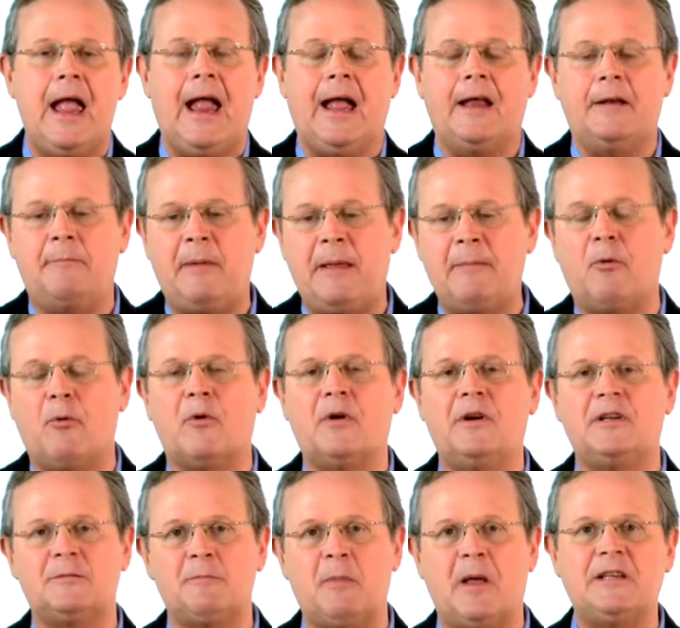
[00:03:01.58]
and people were
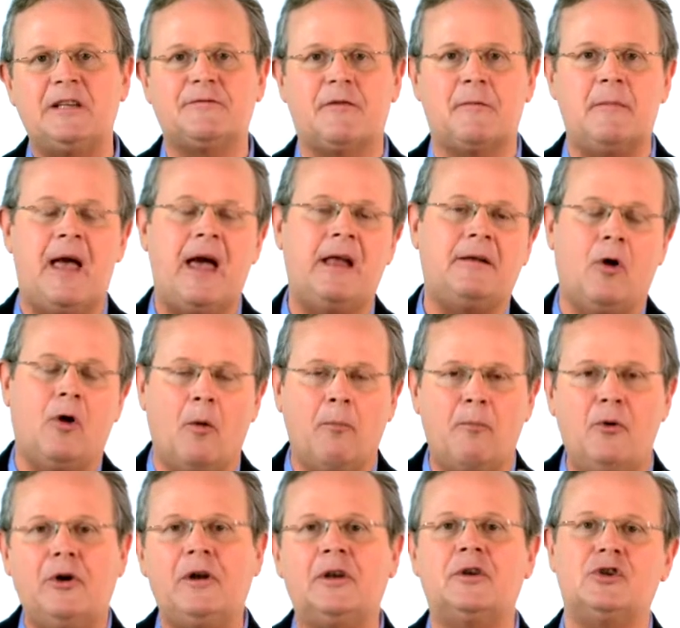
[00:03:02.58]
displaced from that and all
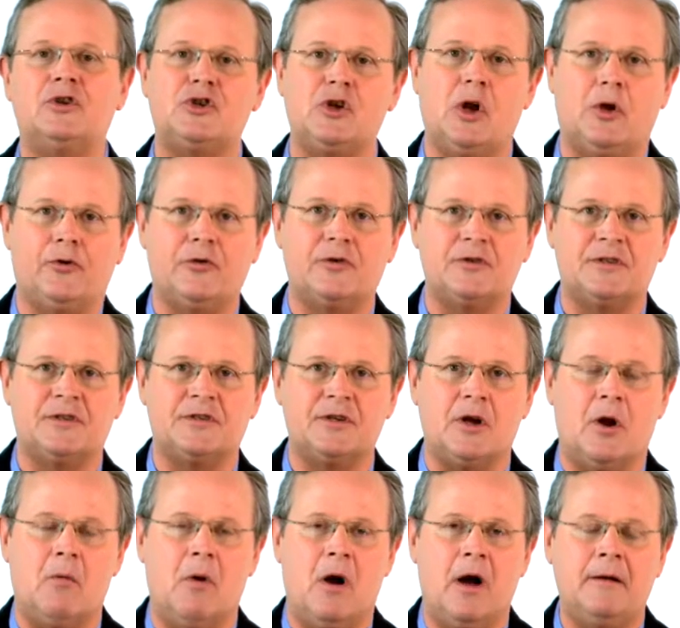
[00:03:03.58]
put into shelters and
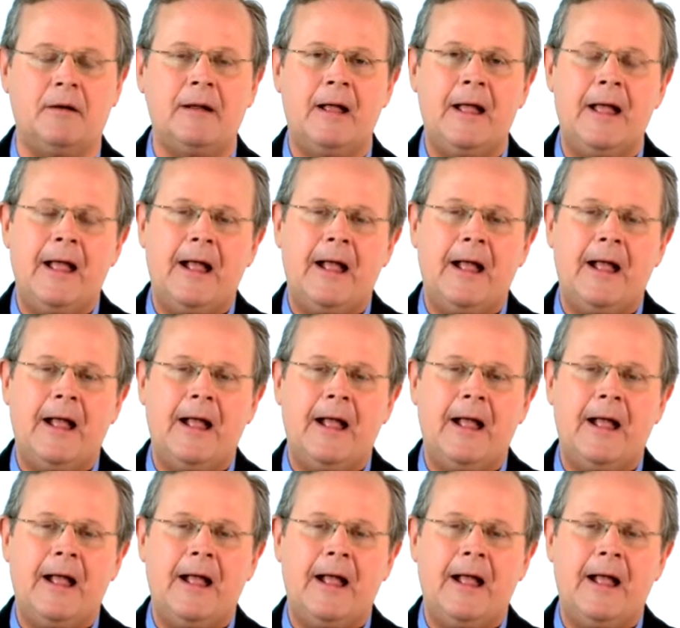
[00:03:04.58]
so on.